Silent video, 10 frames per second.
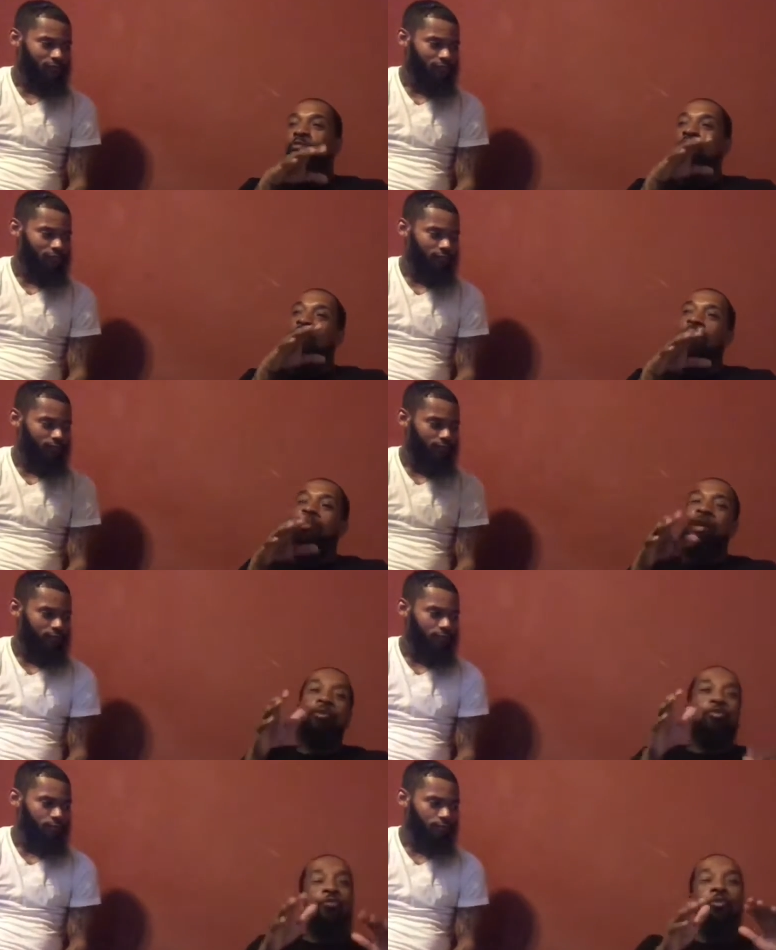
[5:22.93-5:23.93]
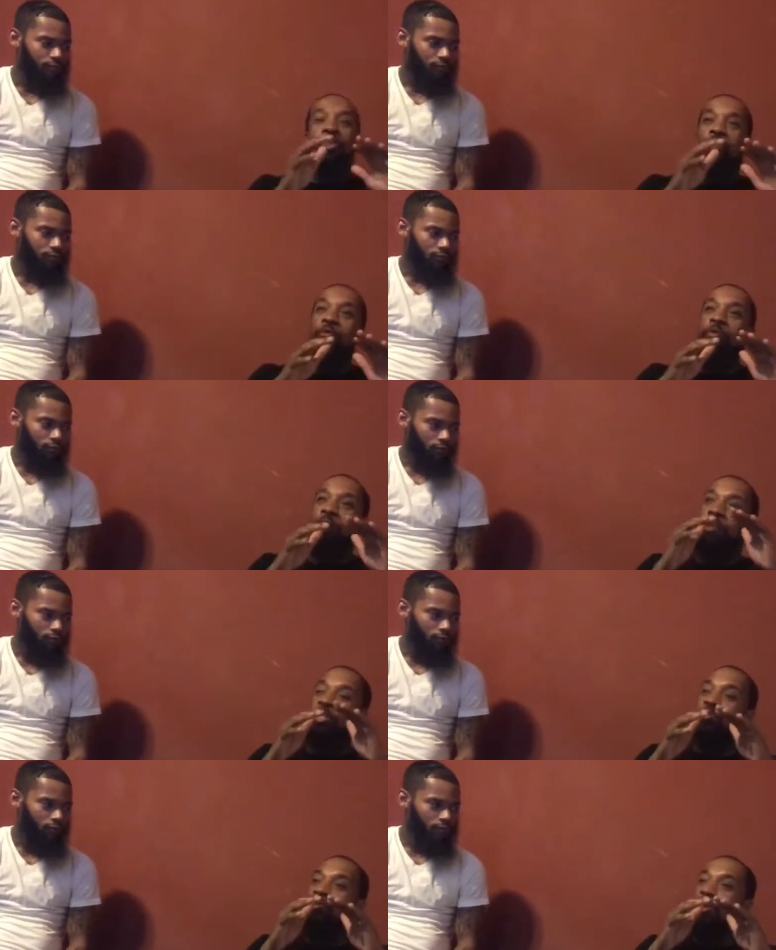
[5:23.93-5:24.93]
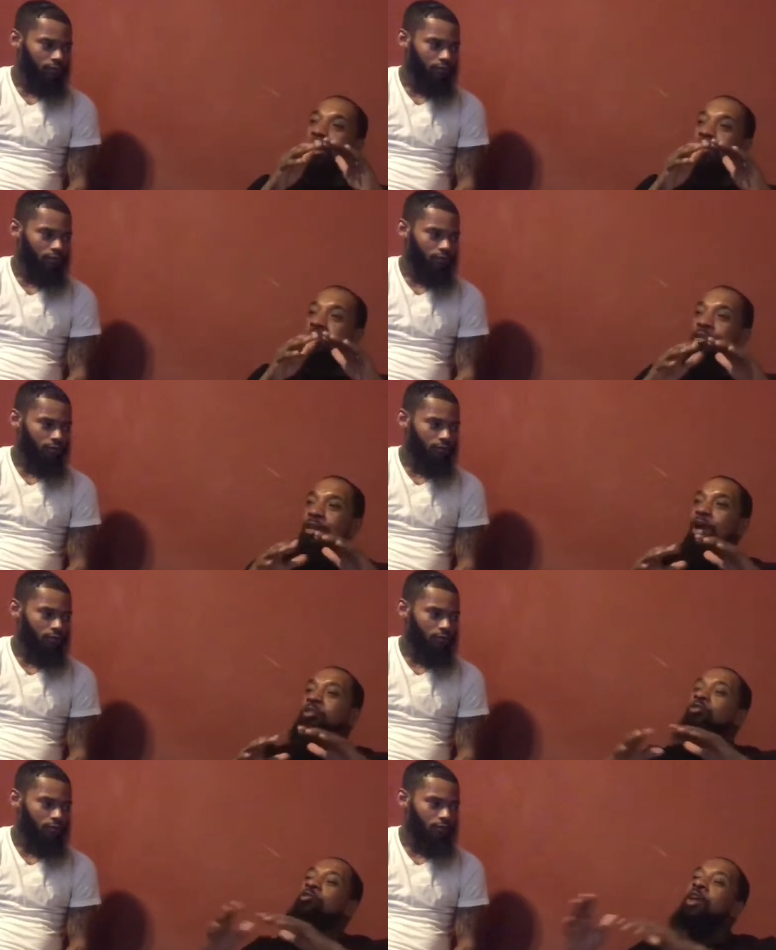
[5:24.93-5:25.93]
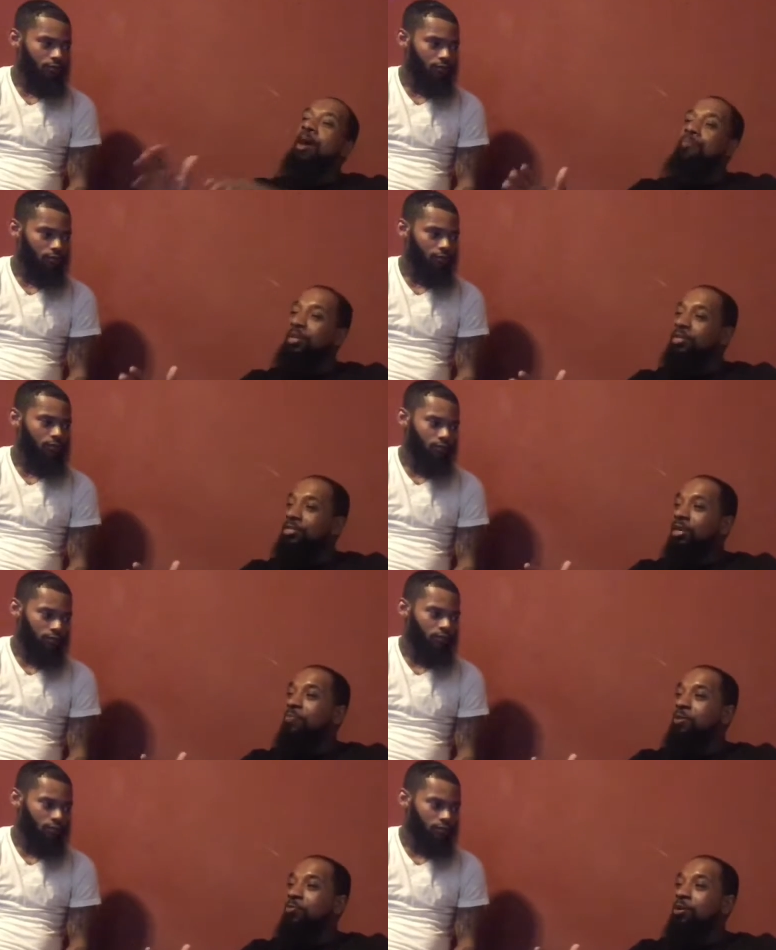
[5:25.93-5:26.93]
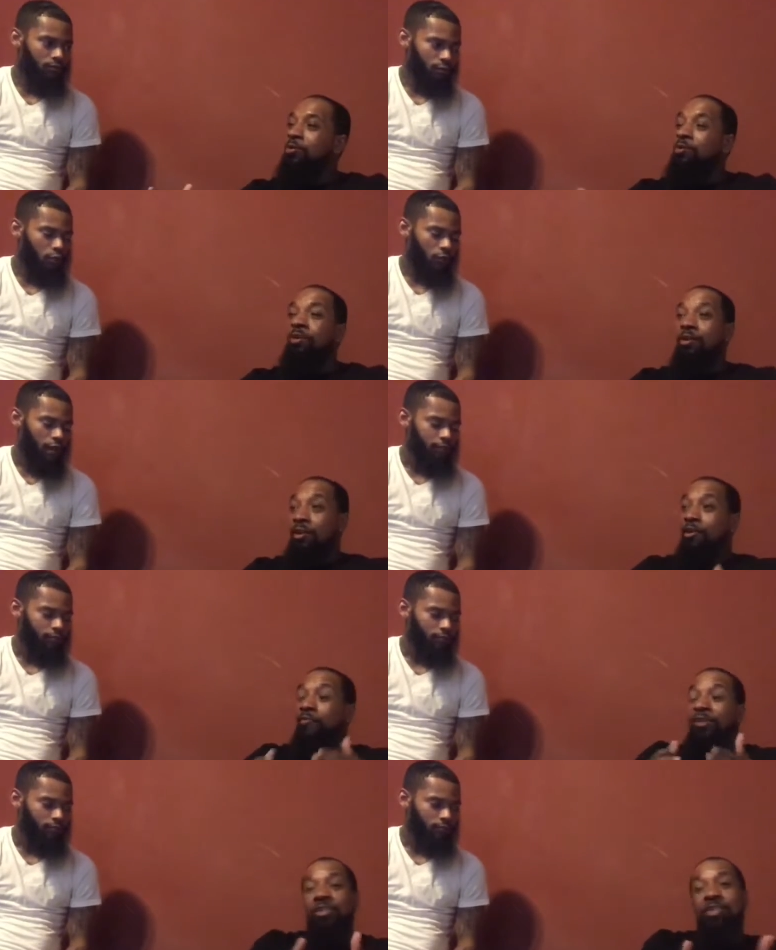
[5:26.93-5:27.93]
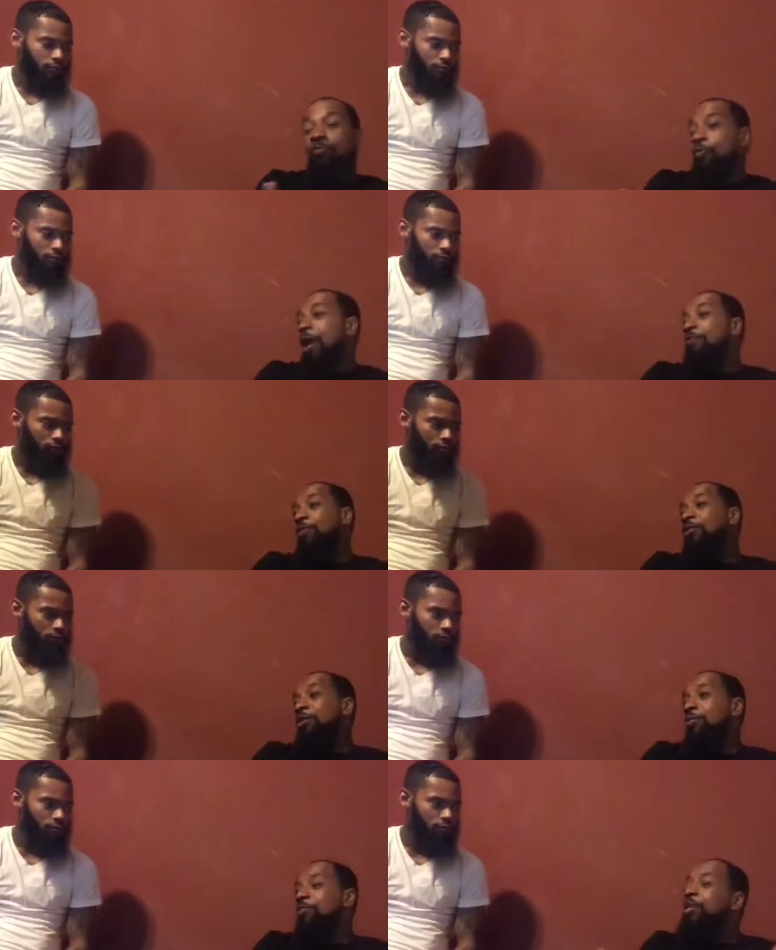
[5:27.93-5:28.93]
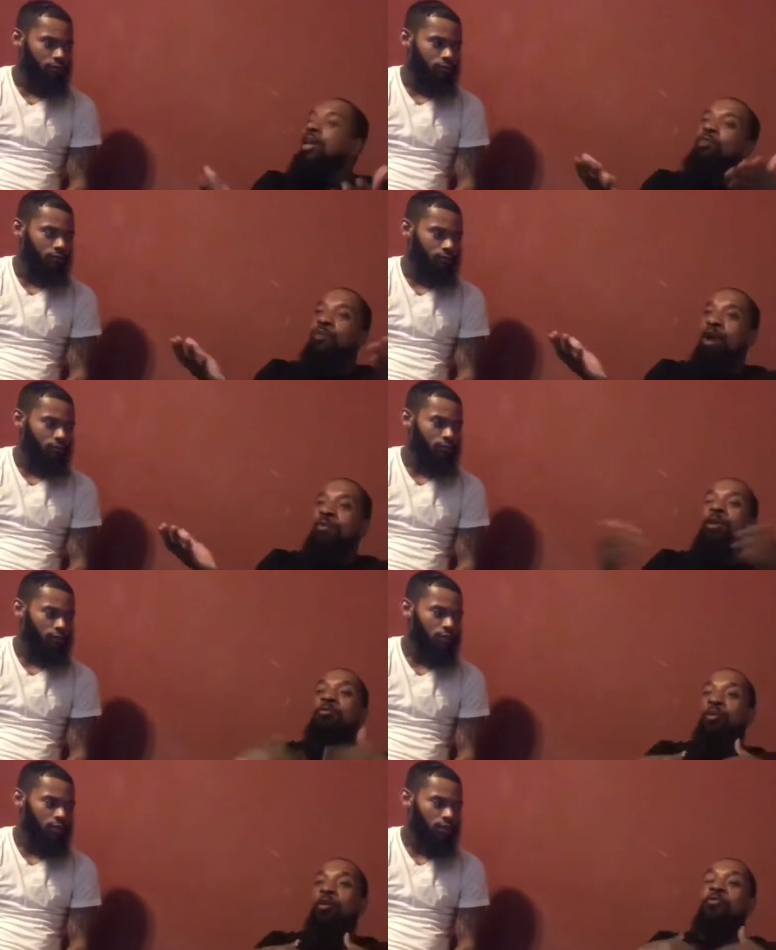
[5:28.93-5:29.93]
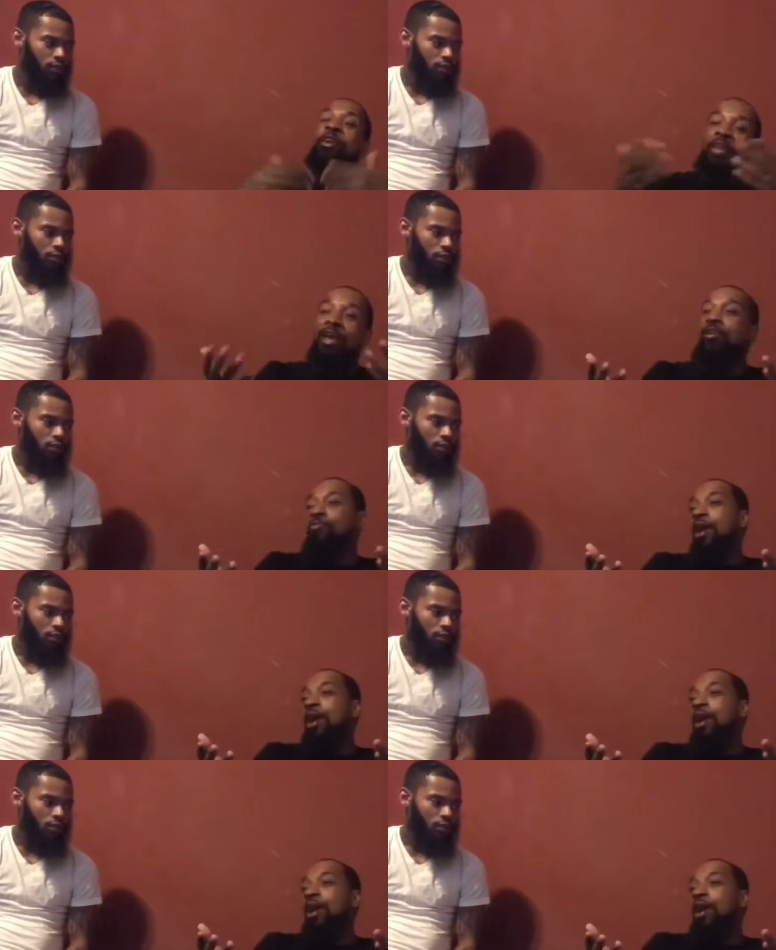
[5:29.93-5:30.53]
Speaker 1: you always gotta look over your shoulder to make sure that you're not being set up as well. Right. 50 Cent riding right now. Kanan mm-hmm. riding right now, I'm sorry. Kanan